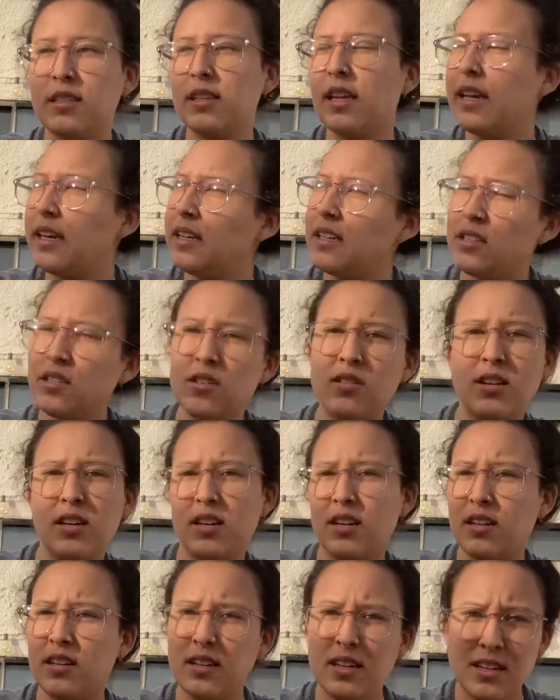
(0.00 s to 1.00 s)
And is your
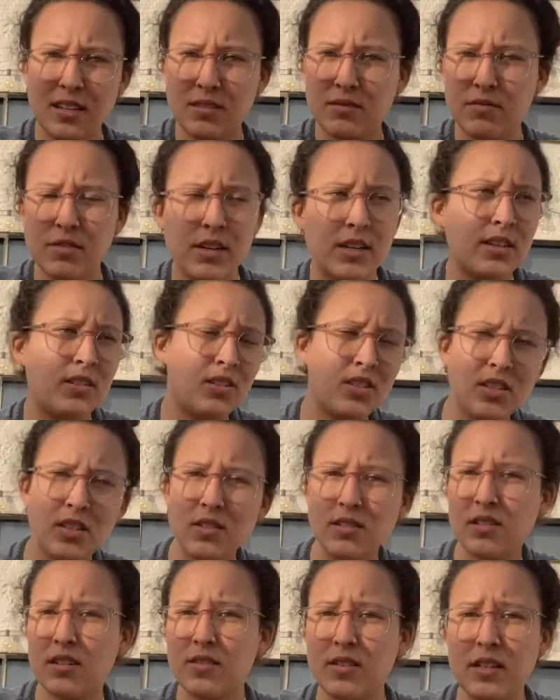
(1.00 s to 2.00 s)
kid eating fucking
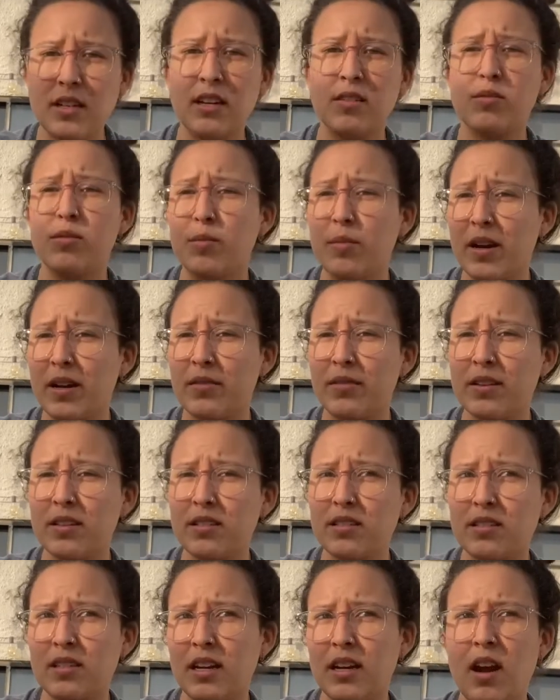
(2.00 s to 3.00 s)
Cheetos every day for
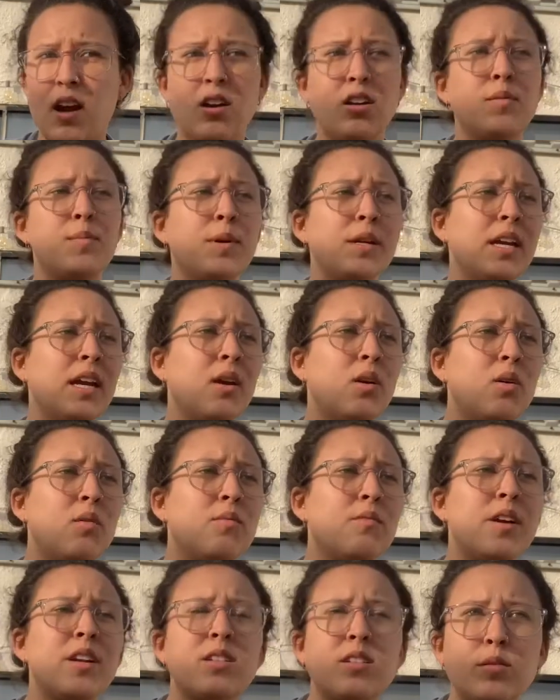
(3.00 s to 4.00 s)
breakfast? Like, are you bringing
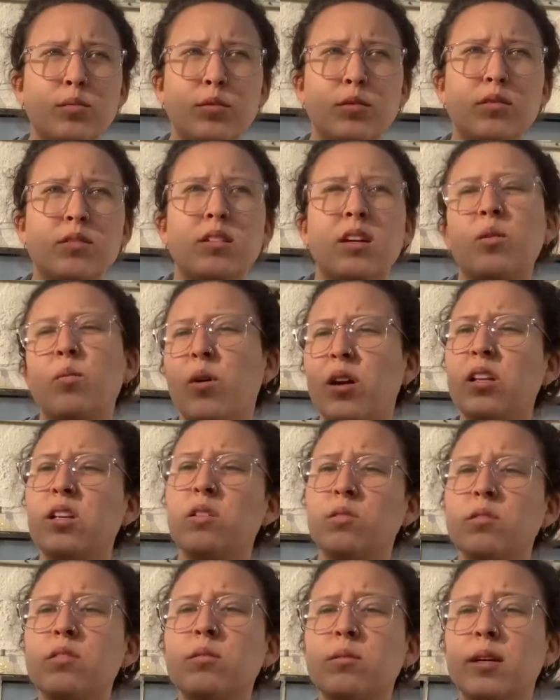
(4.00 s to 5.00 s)
home vegetables? Like, what are
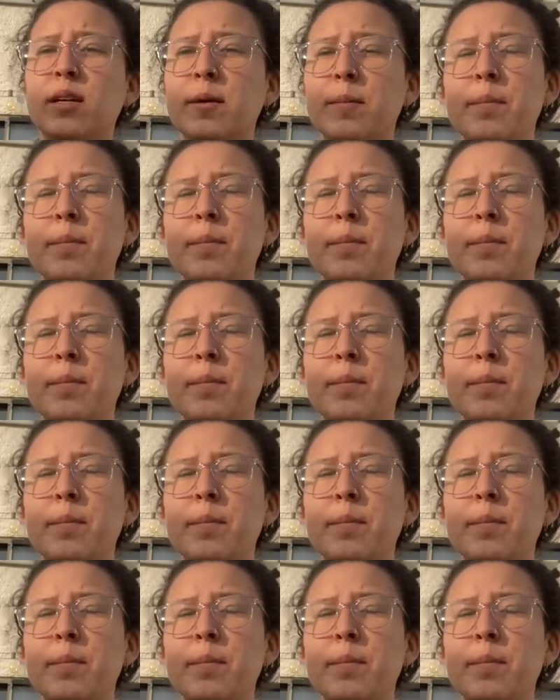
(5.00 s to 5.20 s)
you doing?